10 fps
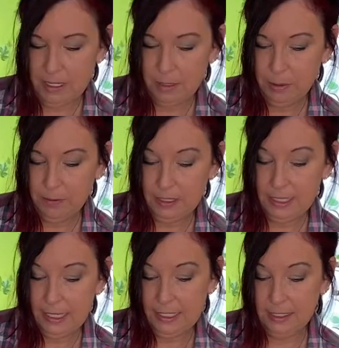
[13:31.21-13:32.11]
the perfect
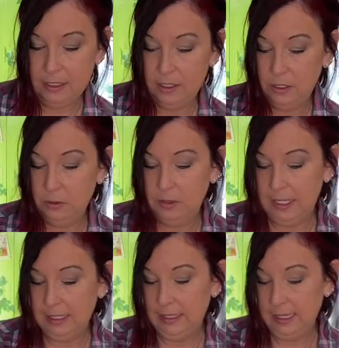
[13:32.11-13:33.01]
day to do the
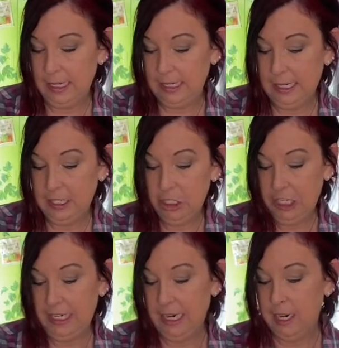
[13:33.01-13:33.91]
inside
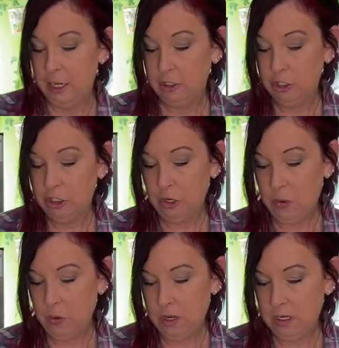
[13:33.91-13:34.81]
kitchen
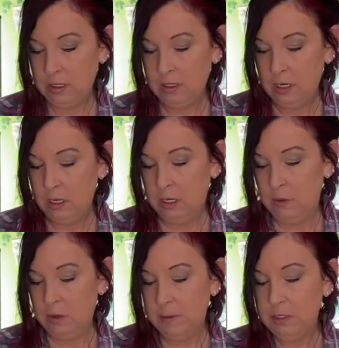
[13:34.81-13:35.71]
chores.
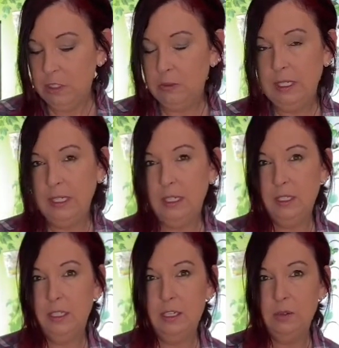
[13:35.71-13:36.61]
What I'm doing
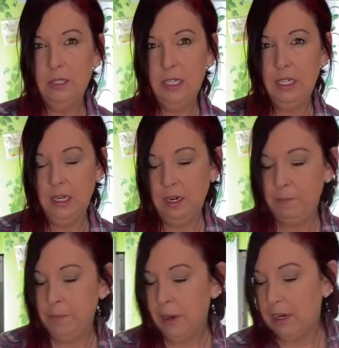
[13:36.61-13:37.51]
is using
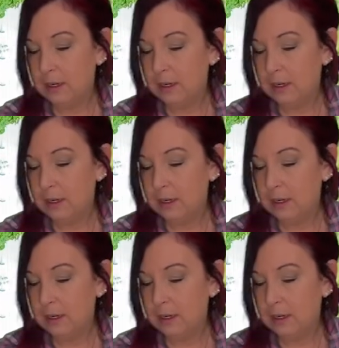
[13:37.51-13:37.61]
a